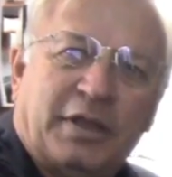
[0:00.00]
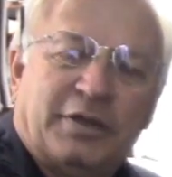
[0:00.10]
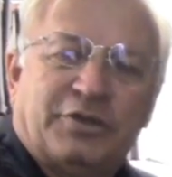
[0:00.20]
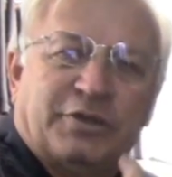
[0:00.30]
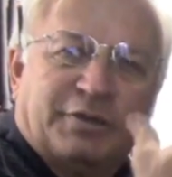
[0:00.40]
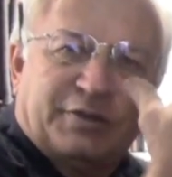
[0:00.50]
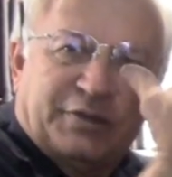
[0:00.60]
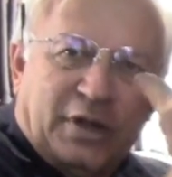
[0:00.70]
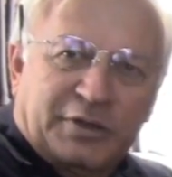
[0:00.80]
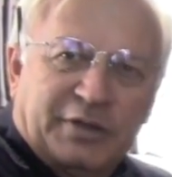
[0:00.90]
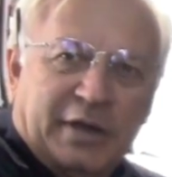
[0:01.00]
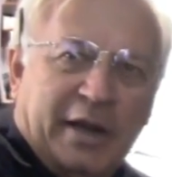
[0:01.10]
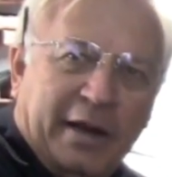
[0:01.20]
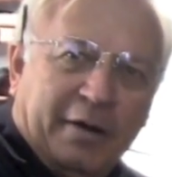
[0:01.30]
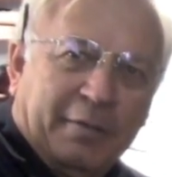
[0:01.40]
the engine sucks in
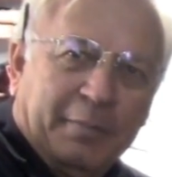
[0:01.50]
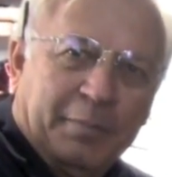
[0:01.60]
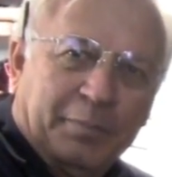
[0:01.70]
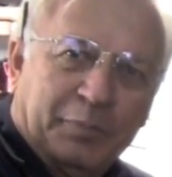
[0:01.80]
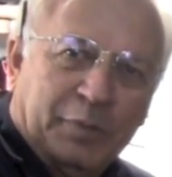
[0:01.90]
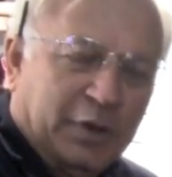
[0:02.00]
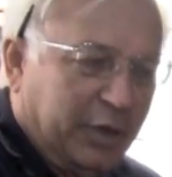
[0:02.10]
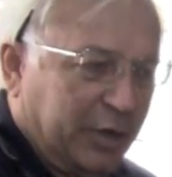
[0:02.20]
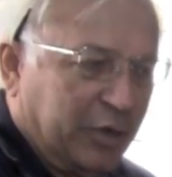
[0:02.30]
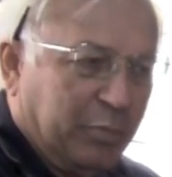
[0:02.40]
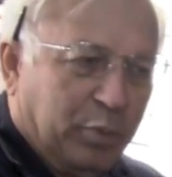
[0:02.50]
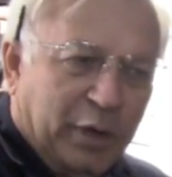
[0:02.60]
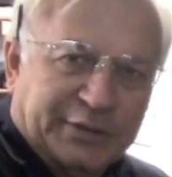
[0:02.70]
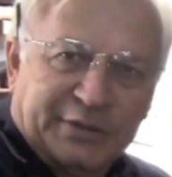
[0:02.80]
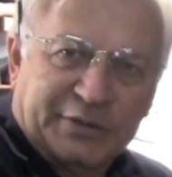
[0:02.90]
air, it
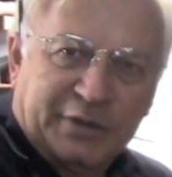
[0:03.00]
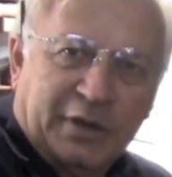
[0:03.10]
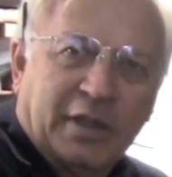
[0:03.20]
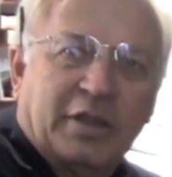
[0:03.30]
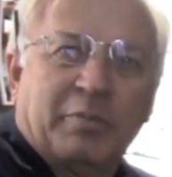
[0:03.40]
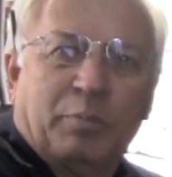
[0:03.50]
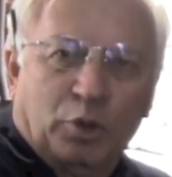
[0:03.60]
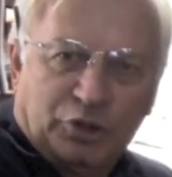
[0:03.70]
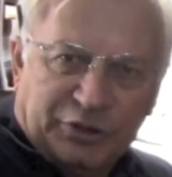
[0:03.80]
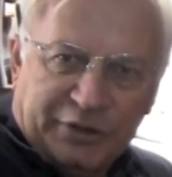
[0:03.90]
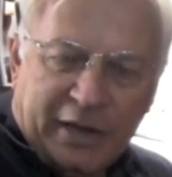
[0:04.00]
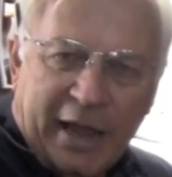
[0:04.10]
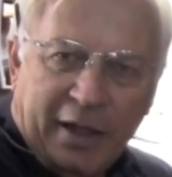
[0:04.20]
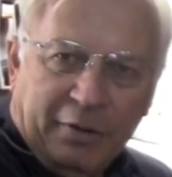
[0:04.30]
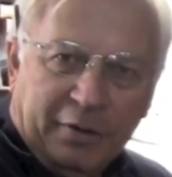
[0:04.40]
compresses it, and then pushes it
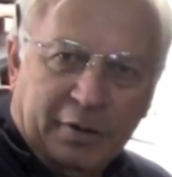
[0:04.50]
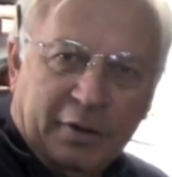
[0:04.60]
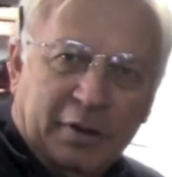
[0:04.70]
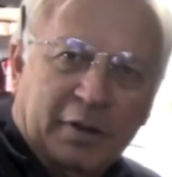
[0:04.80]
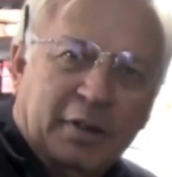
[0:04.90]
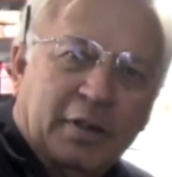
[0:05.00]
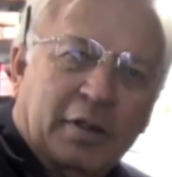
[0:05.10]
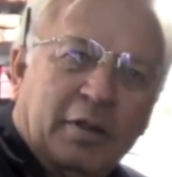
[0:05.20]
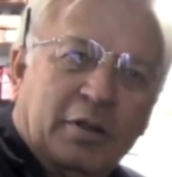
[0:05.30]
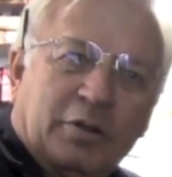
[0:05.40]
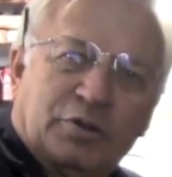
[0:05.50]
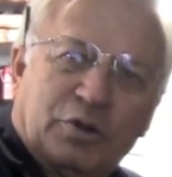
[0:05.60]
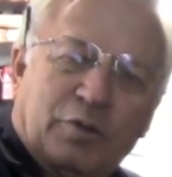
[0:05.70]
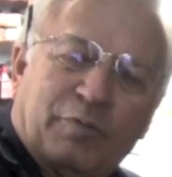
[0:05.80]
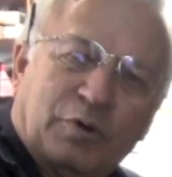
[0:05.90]
out.
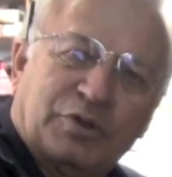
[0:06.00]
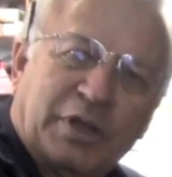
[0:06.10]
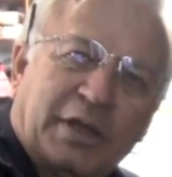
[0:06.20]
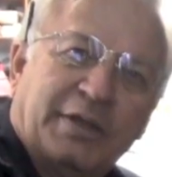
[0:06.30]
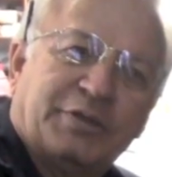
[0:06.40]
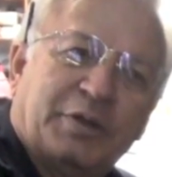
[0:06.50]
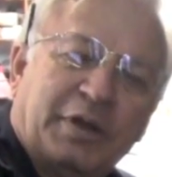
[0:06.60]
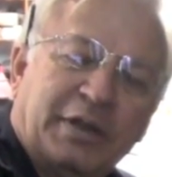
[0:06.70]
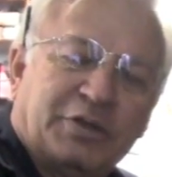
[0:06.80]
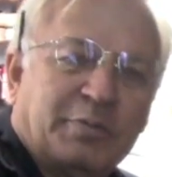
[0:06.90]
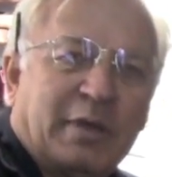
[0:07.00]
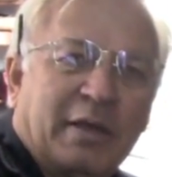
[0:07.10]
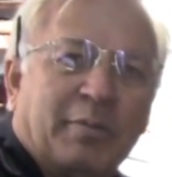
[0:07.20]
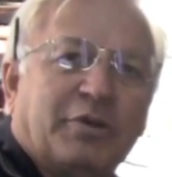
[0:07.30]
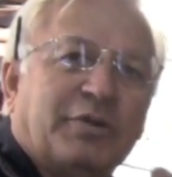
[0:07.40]
So the first thing is it needs to
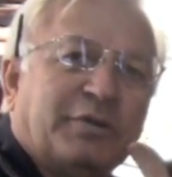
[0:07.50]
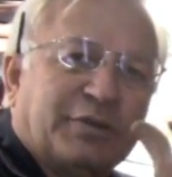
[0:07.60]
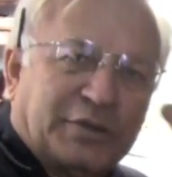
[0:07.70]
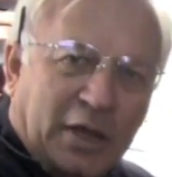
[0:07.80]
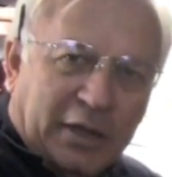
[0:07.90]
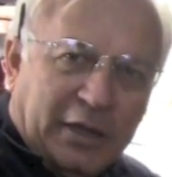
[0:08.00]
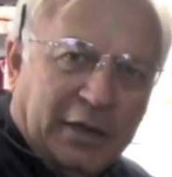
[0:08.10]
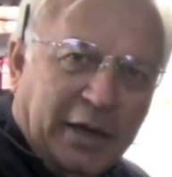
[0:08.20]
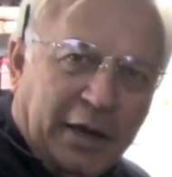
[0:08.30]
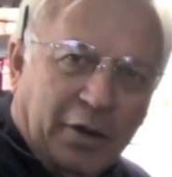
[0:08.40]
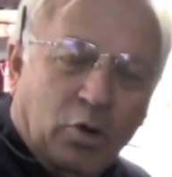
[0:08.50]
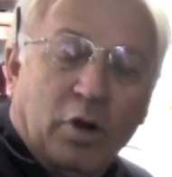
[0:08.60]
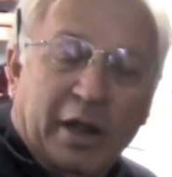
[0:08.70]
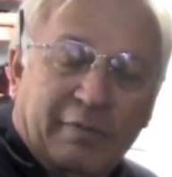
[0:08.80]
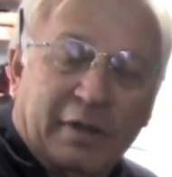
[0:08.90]
be able to suck in air
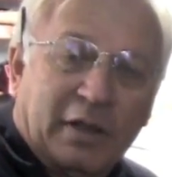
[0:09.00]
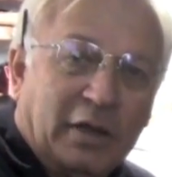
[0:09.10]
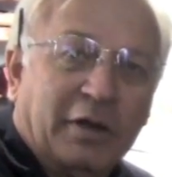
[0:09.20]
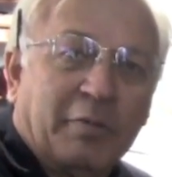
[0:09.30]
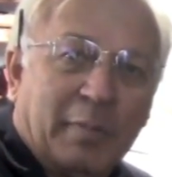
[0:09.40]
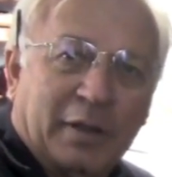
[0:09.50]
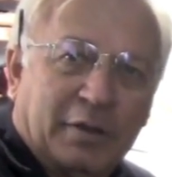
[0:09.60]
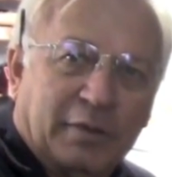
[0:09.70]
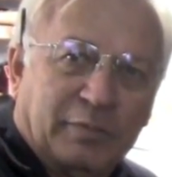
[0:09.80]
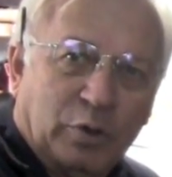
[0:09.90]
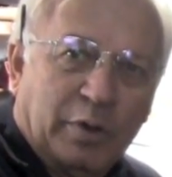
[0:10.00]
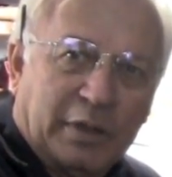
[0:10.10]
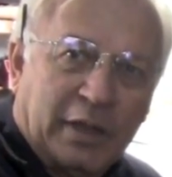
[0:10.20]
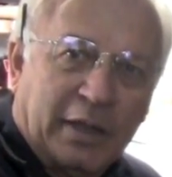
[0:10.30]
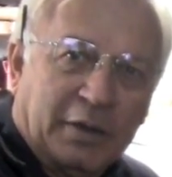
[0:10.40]
or have a clear method of
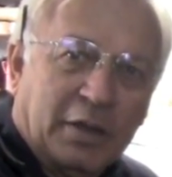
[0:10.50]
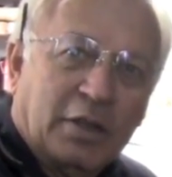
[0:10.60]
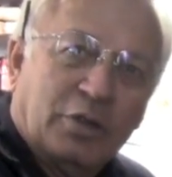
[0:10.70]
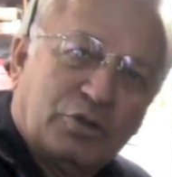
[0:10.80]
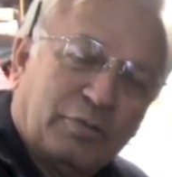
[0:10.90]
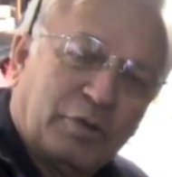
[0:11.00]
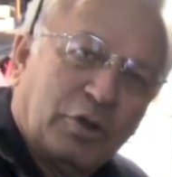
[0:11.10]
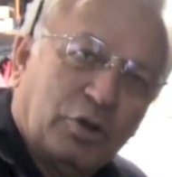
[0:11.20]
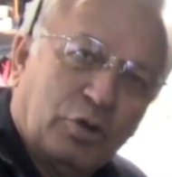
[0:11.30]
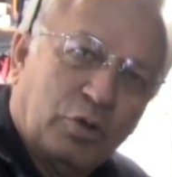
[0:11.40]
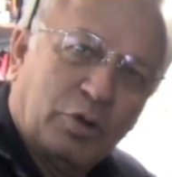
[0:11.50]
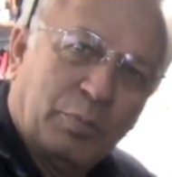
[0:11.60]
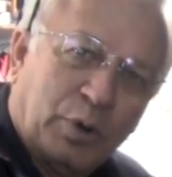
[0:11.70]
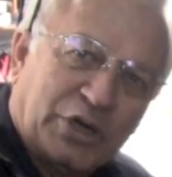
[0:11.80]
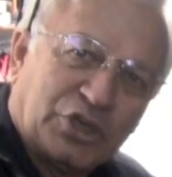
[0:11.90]
doing that. So if you're going to do a
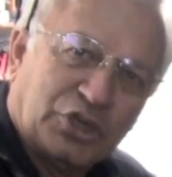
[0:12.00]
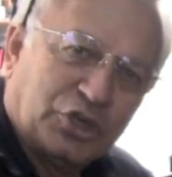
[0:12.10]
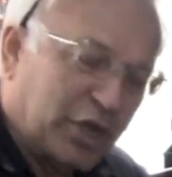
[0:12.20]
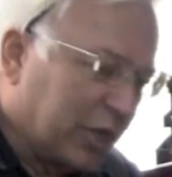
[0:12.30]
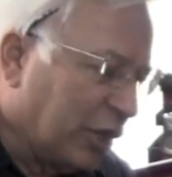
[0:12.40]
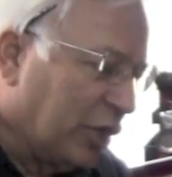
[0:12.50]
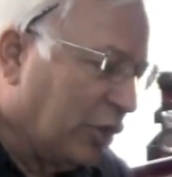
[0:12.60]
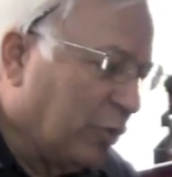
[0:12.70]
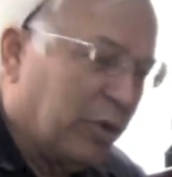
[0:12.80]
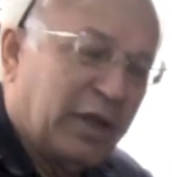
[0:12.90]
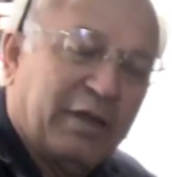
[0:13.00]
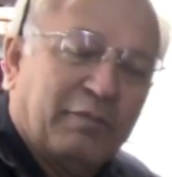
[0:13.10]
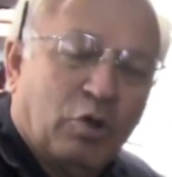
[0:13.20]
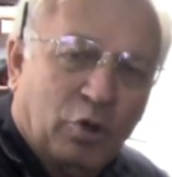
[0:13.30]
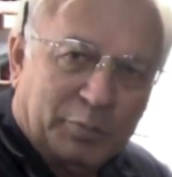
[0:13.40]
compression check, you want to
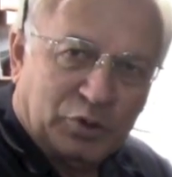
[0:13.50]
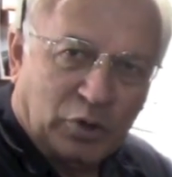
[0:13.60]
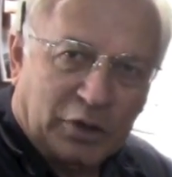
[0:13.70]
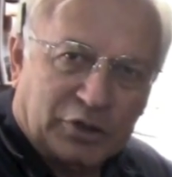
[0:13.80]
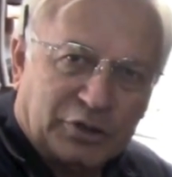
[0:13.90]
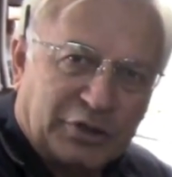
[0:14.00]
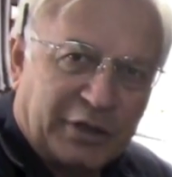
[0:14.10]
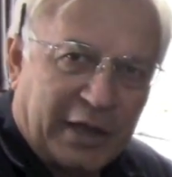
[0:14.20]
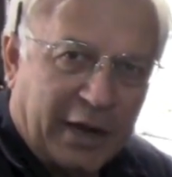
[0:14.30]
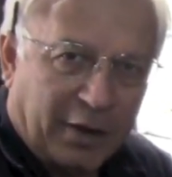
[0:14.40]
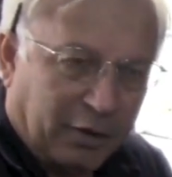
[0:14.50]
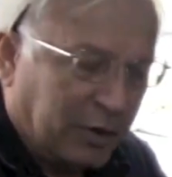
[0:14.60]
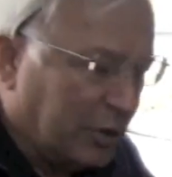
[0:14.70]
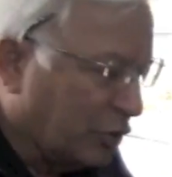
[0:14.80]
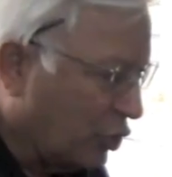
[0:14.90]
have no obstructions to the air.
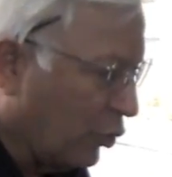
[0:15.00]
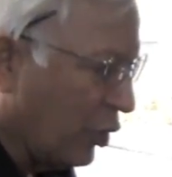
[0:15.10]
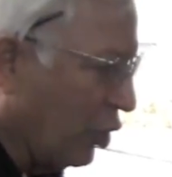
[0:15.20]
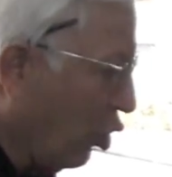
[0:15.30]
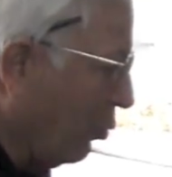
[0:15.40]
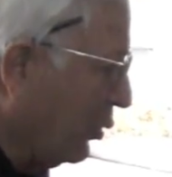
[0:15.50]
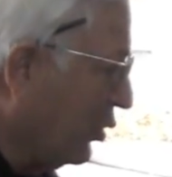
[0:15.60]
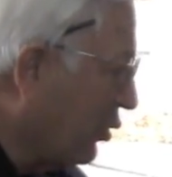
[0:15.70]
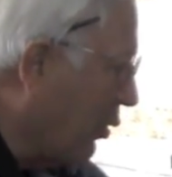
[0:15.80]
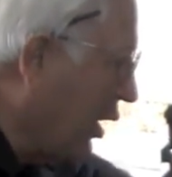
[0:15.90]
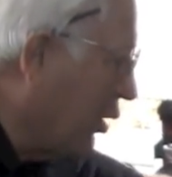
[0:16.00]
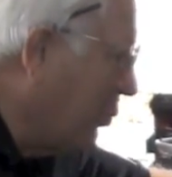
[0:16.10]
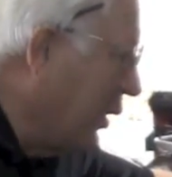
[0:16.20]
So we're going to open the throttle